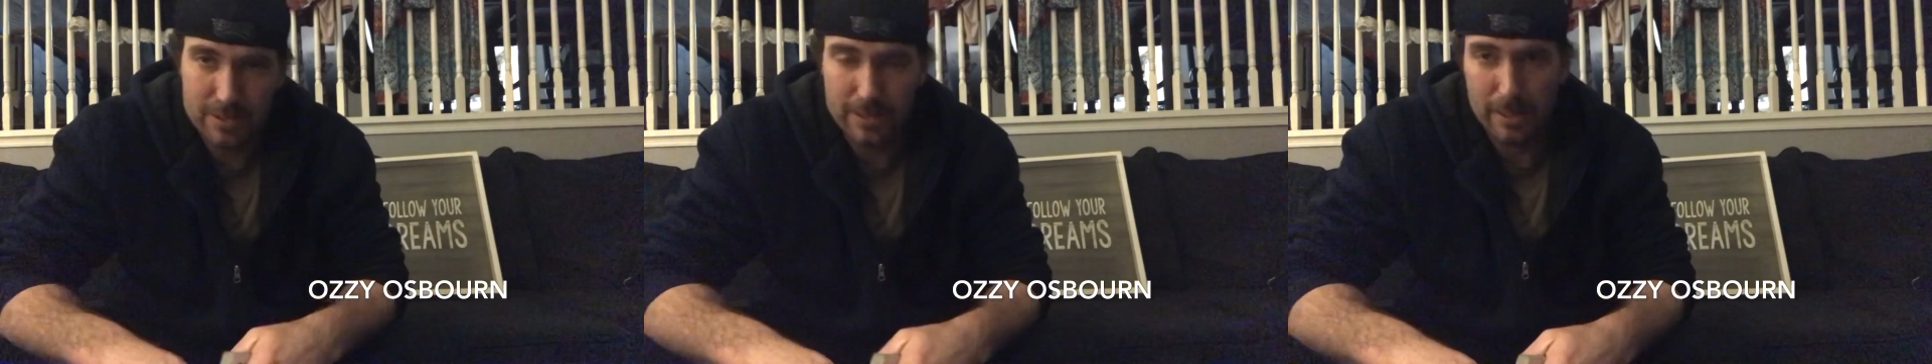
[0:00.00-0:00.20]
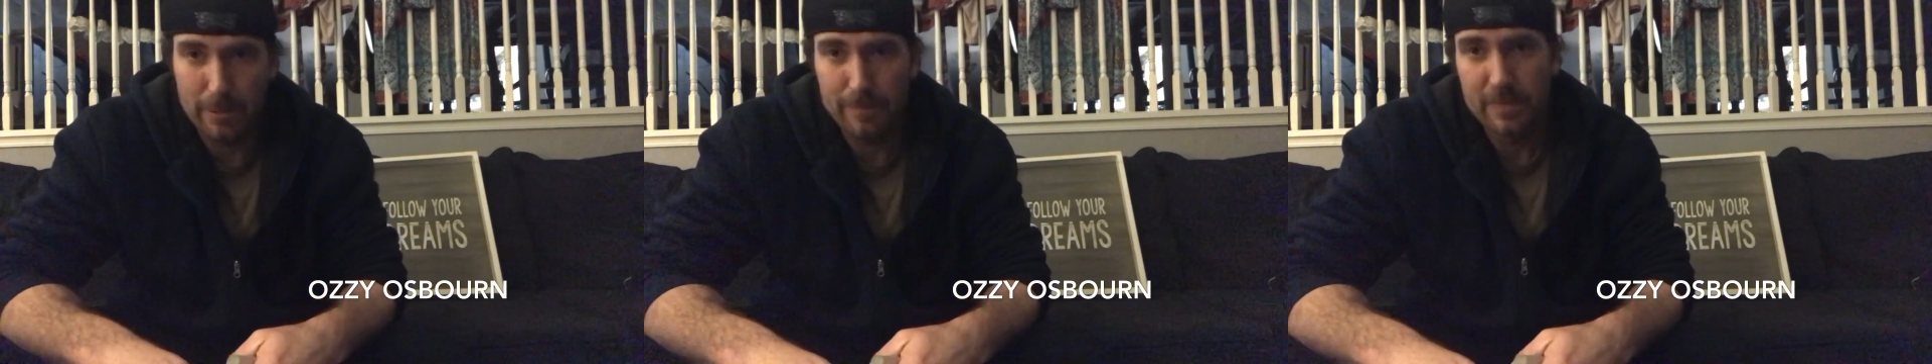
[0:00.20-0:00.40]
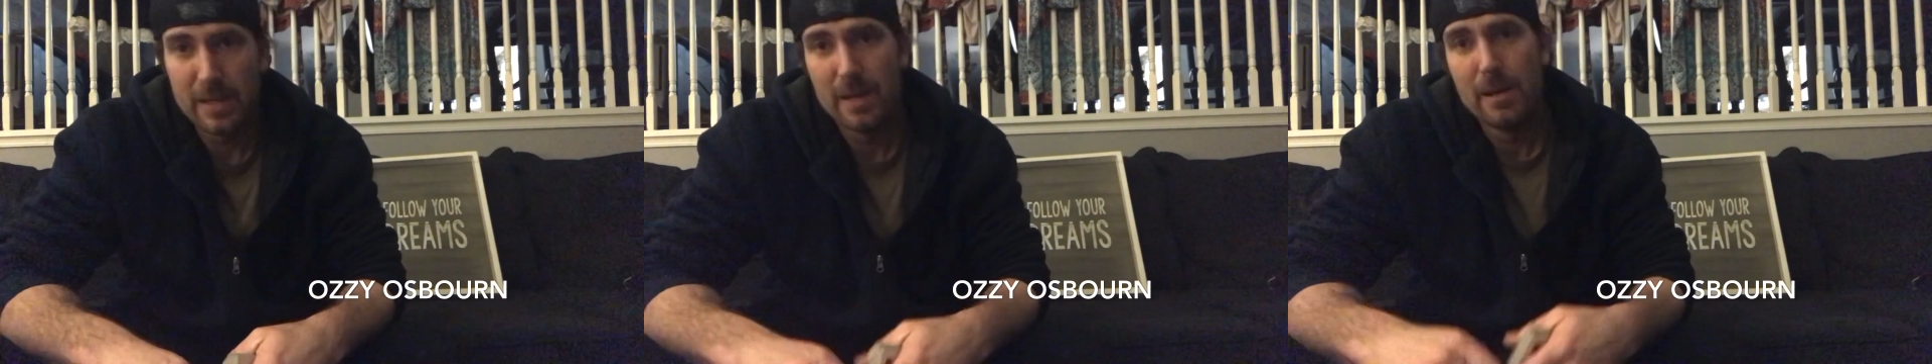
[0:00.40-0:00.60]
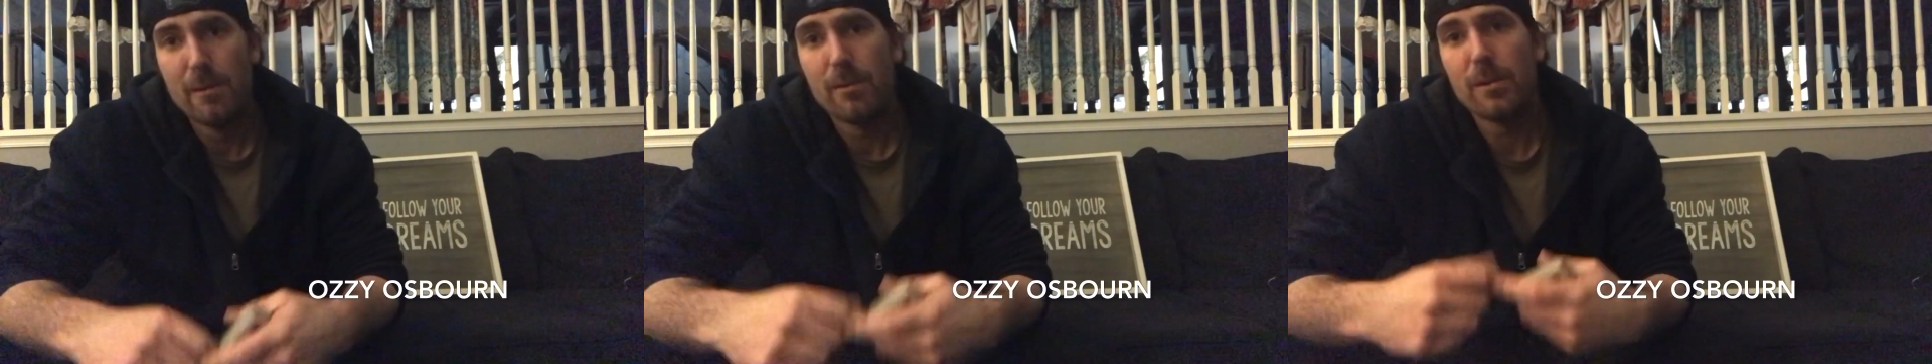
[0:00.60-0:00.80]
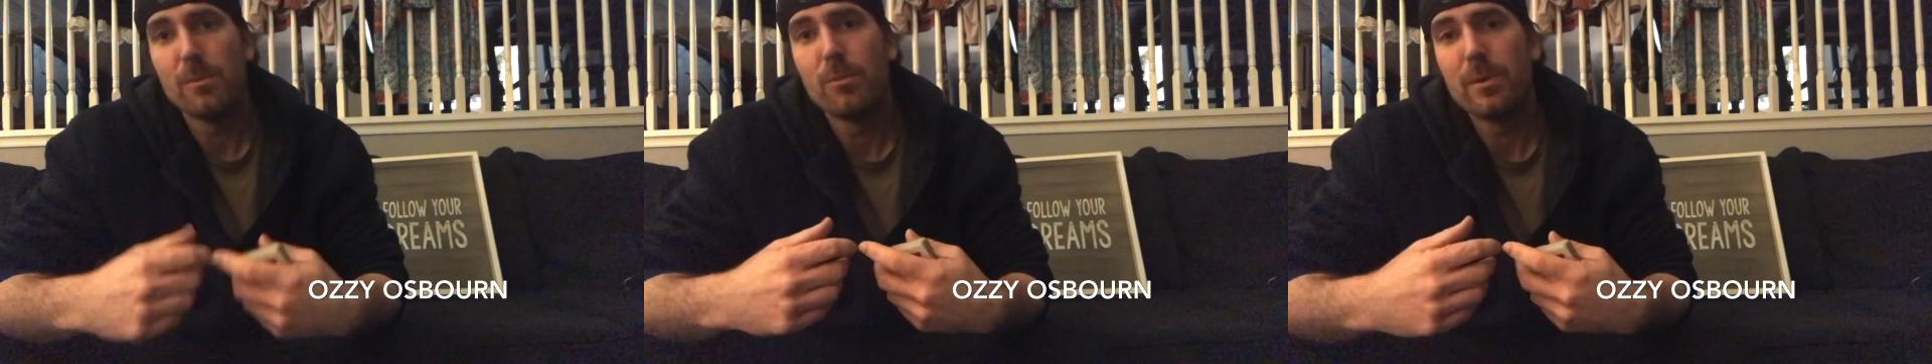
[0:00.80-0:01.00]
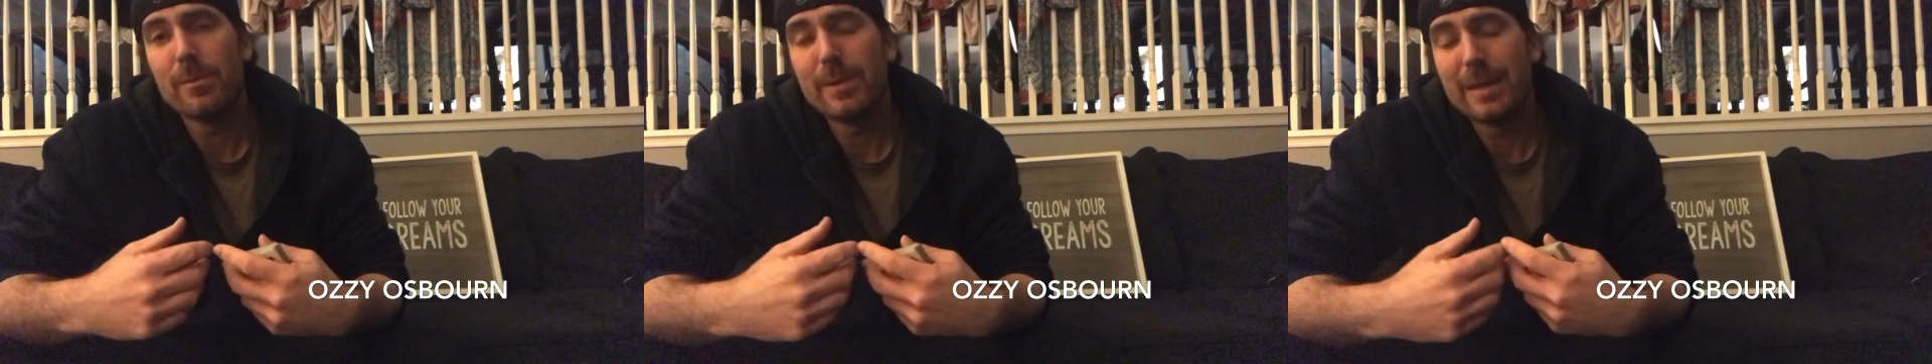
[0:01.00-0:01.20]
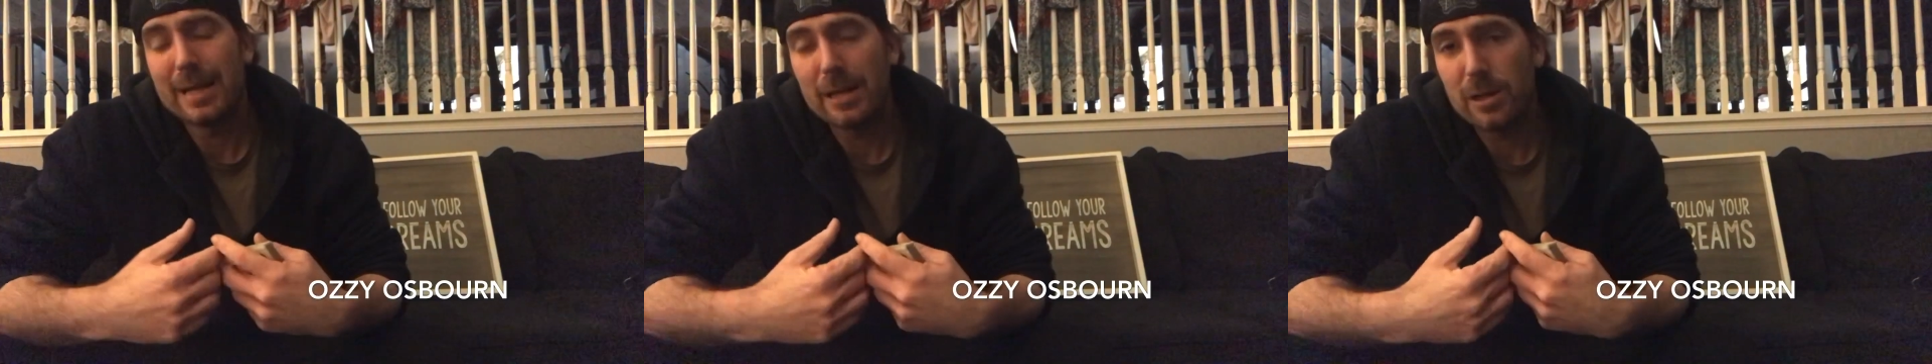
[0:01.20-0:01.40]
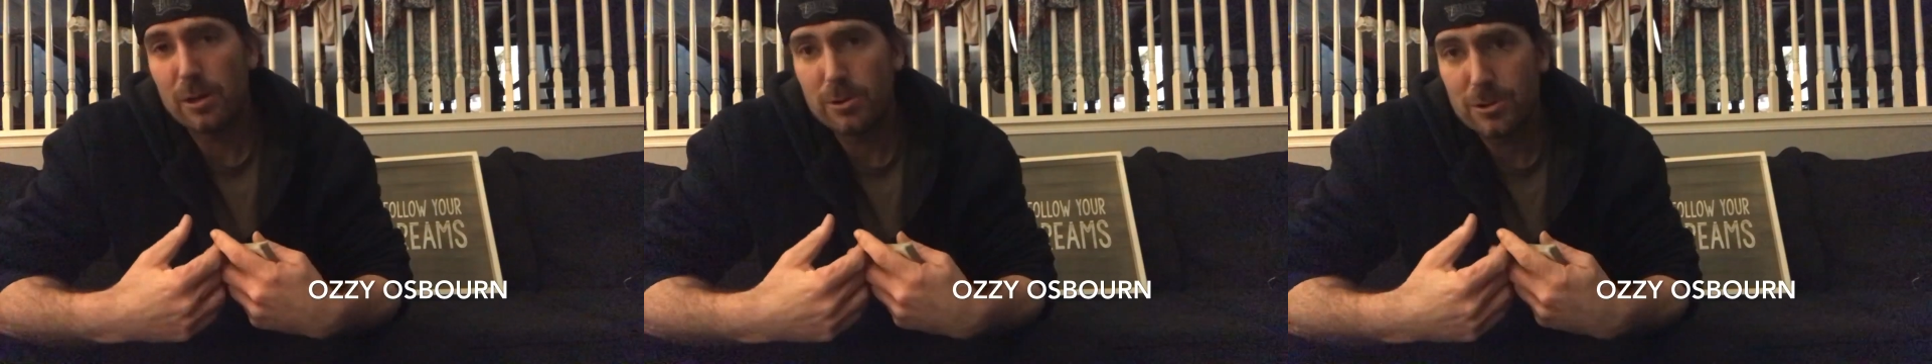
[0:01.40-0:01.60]
So when we
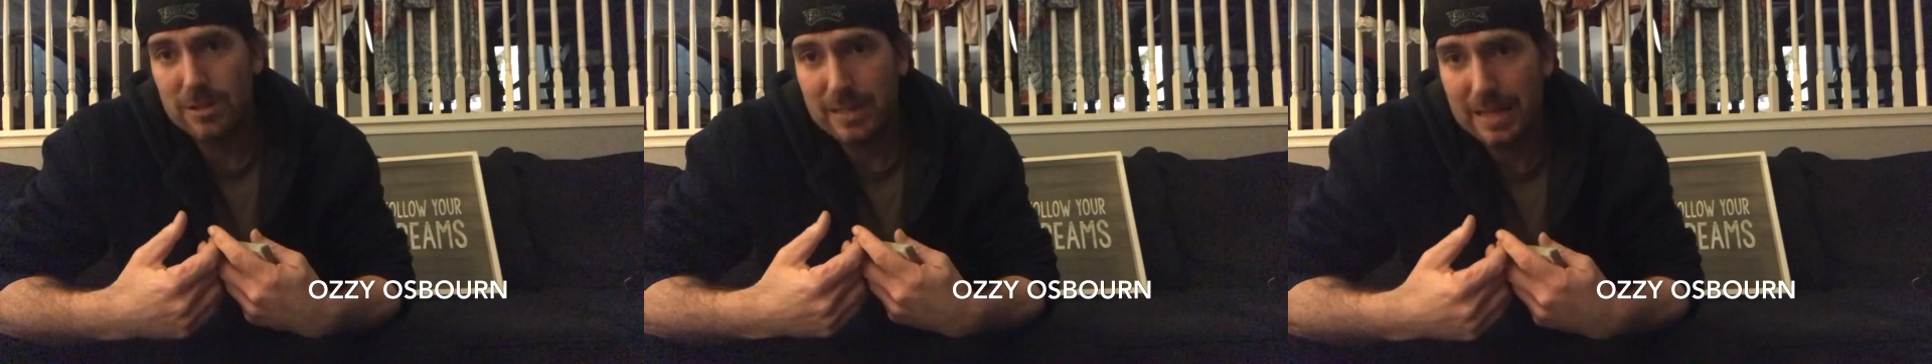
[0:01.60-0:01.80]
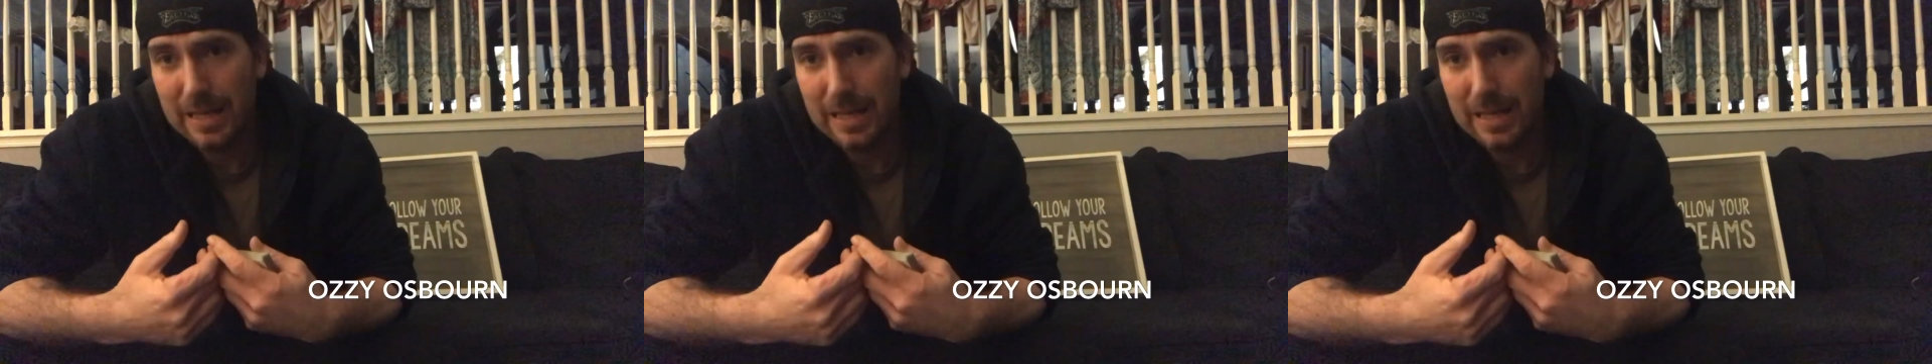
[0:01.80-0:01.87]
get closer to